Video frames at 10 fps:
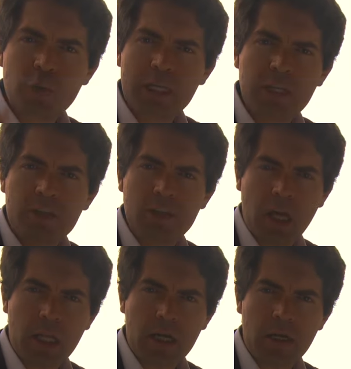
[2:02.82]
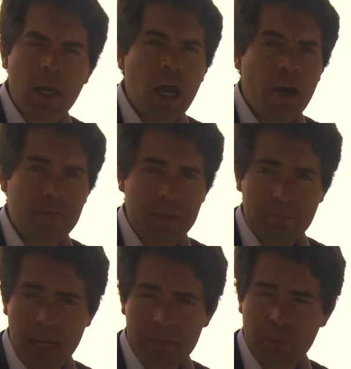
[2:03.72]
trillion of
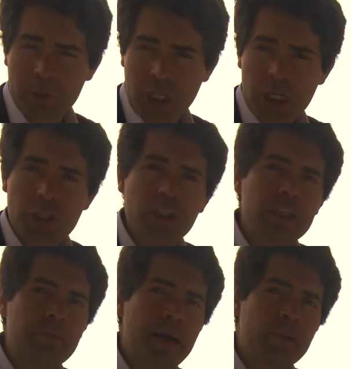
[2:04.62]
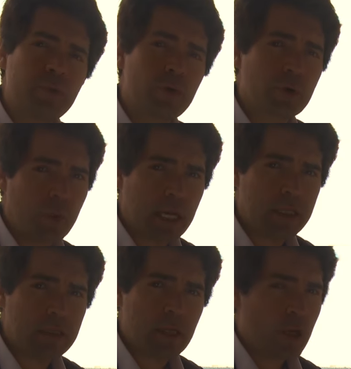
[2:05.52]
unmet potential demand for
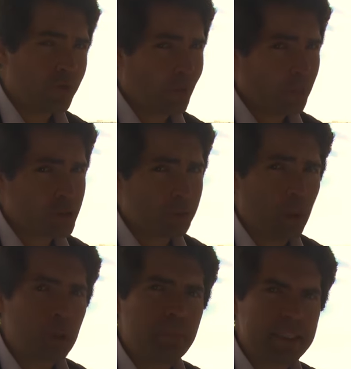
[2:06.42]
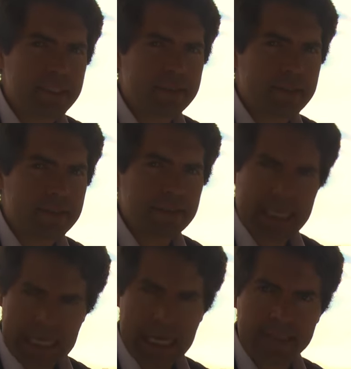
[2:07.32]
credit from small businesses
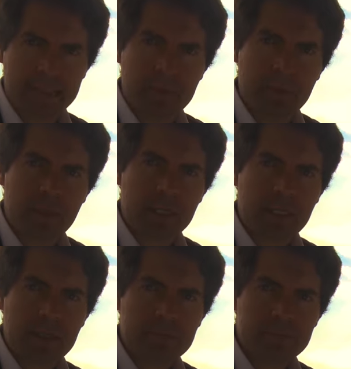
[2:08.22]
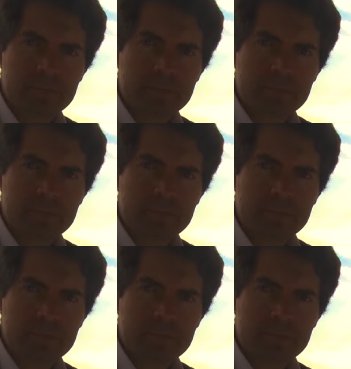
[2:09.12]
in Latin America.